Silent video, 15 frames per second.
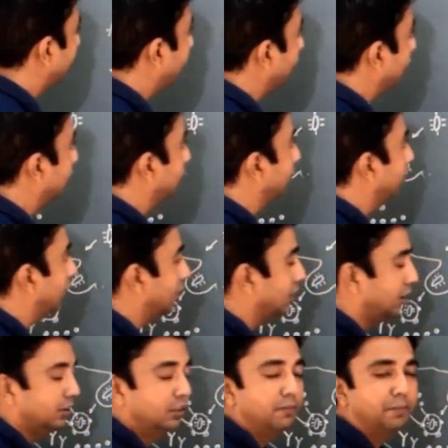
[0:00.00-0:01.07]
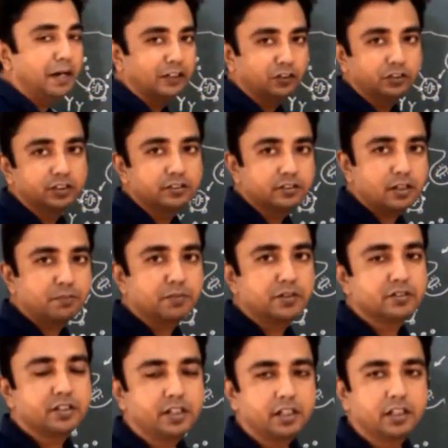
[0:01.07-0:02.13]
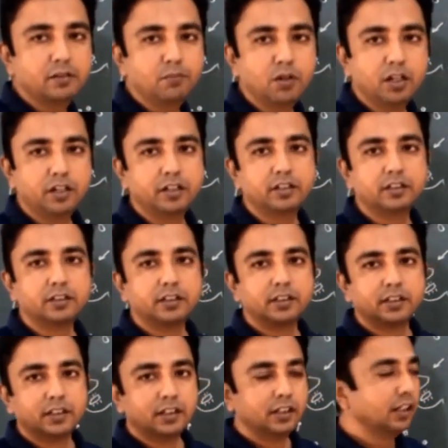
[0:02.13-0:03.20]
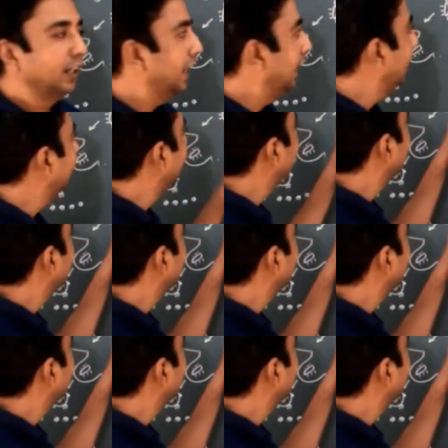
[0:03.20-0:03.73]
form of, or the pathogens are present in the blood, and